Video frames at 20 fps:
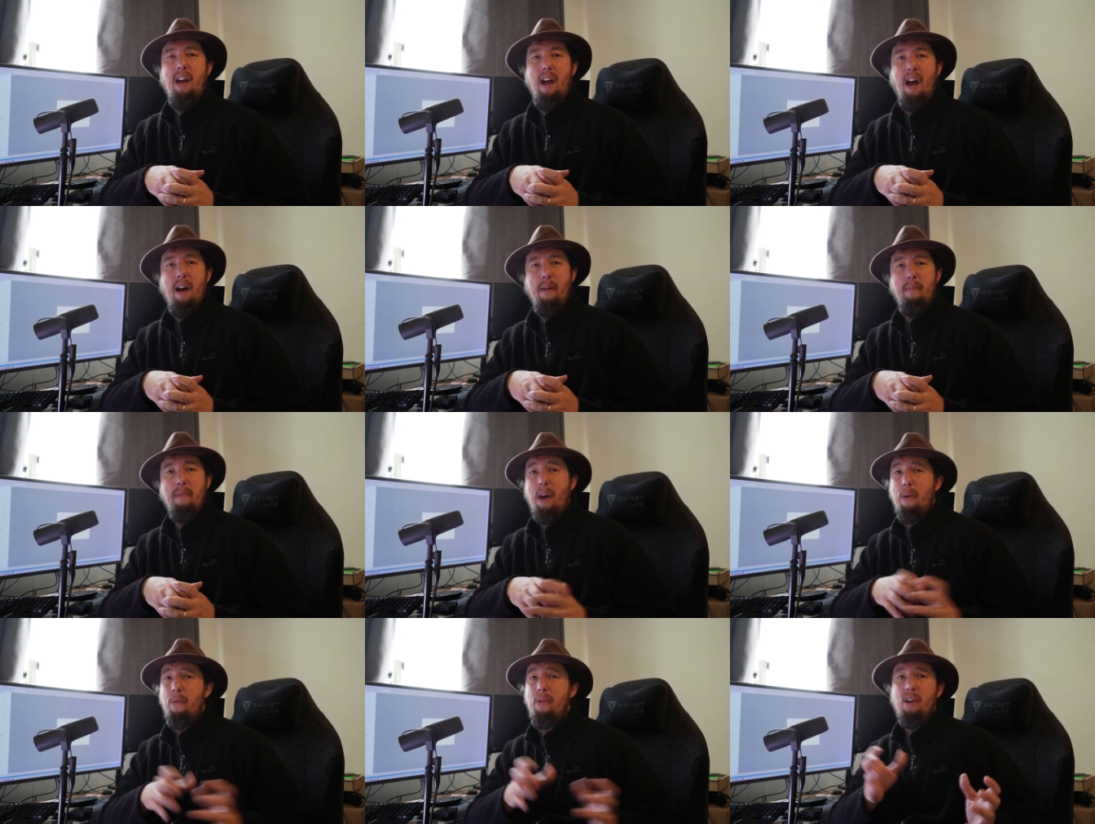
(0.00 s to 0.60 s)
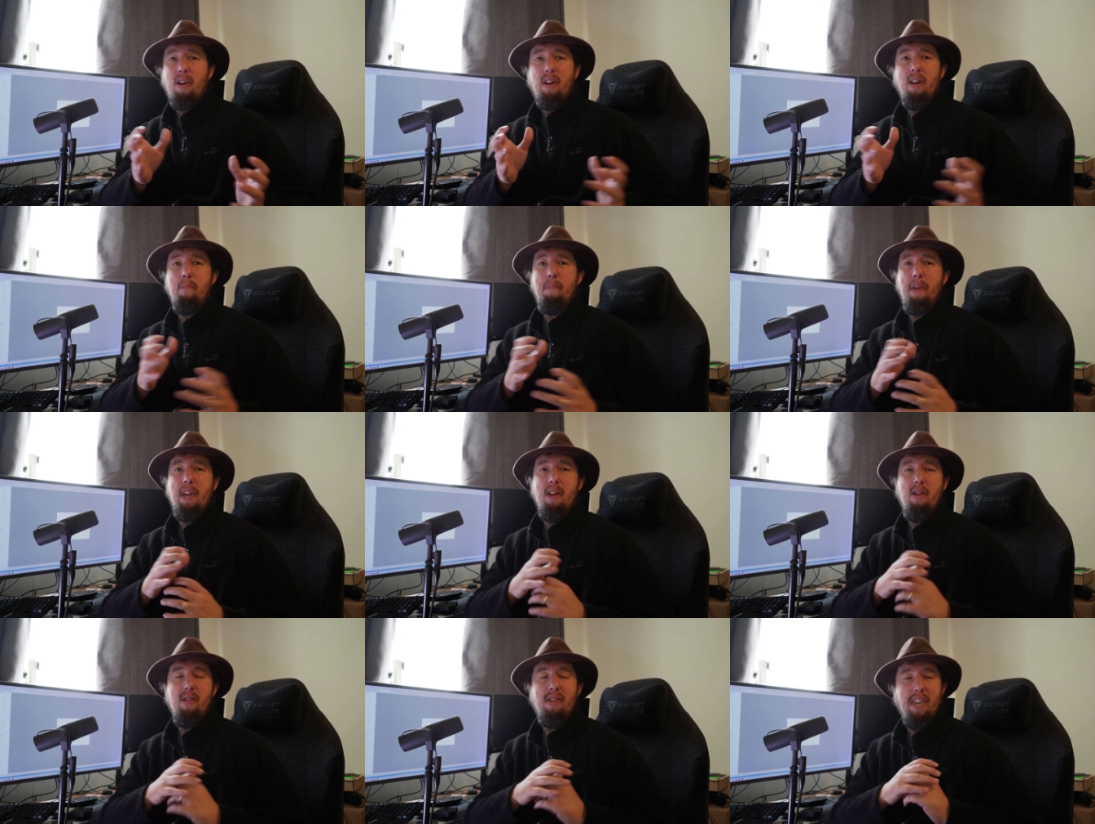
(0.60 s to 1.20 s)
Um, now, we're not going to
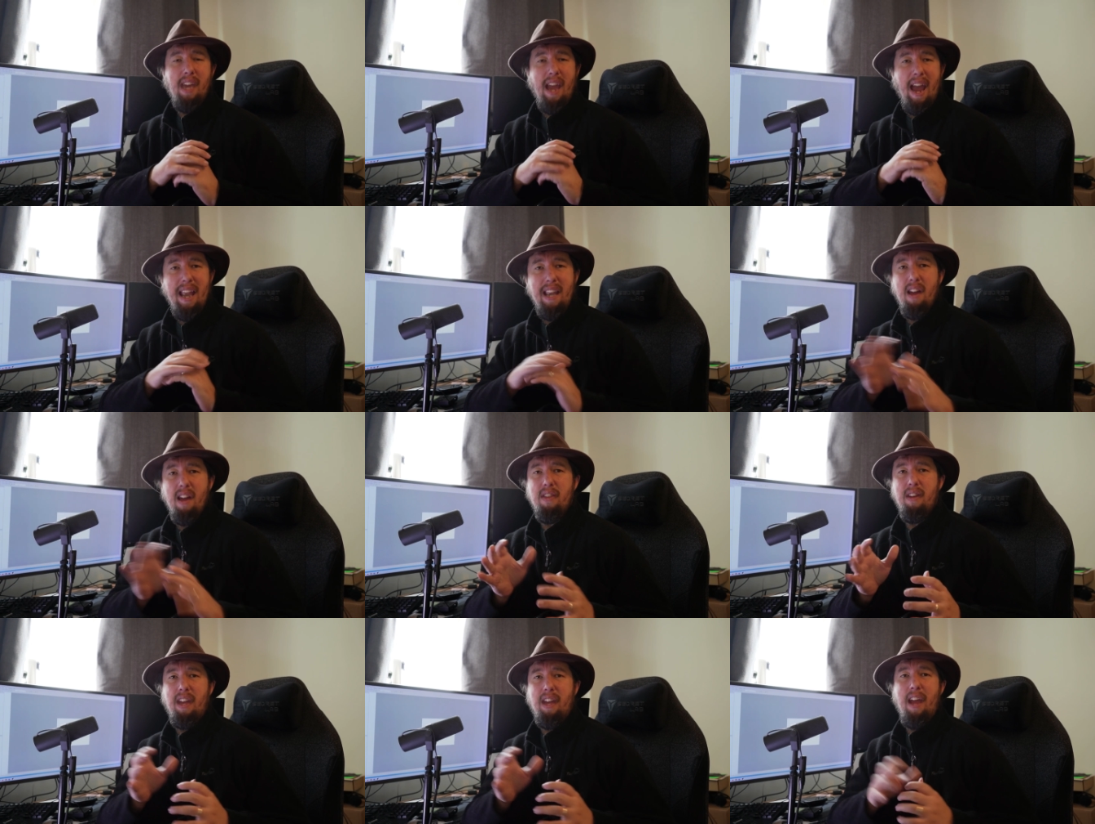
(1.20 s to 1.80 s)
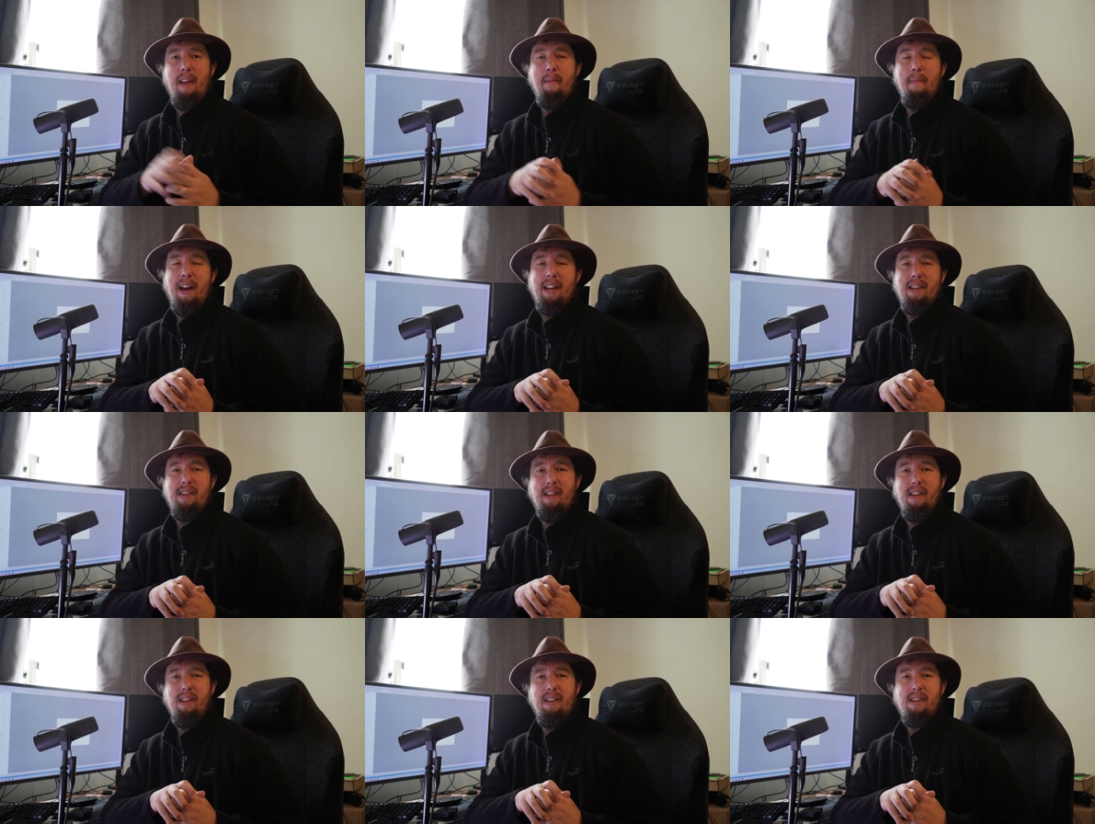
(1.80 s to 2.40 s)
be using any other game
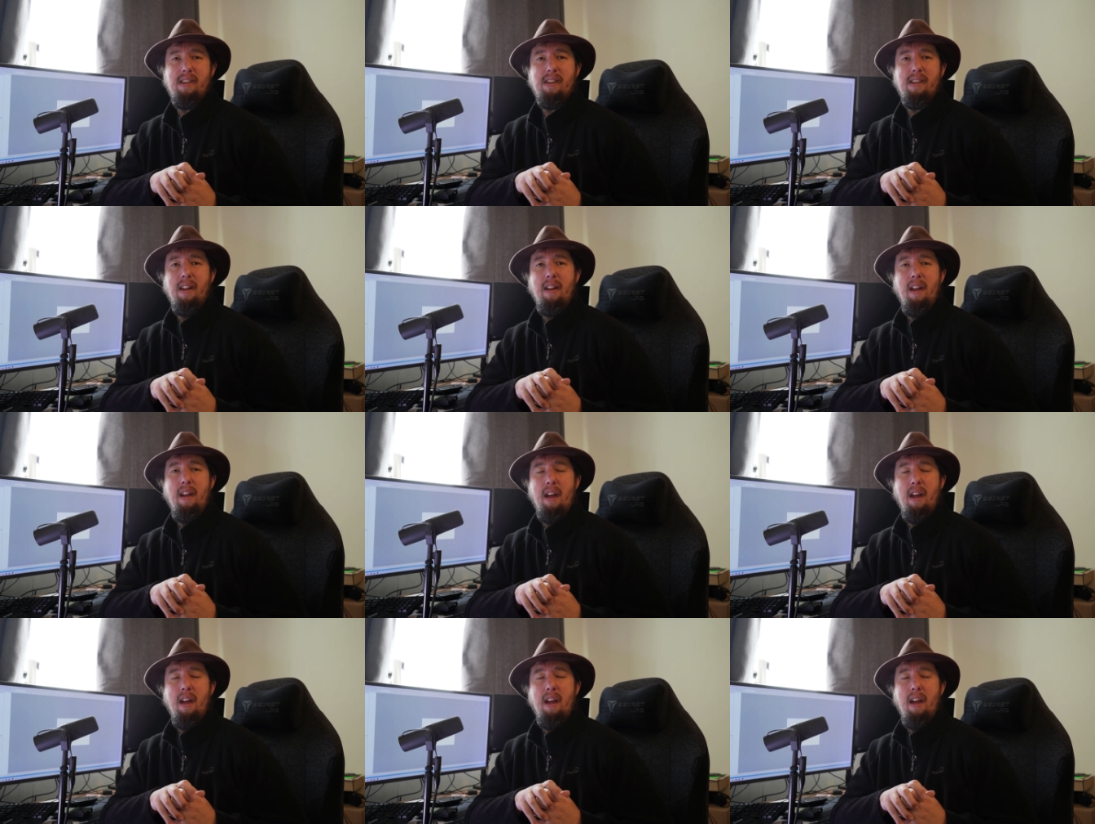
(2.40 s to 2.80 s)
assets,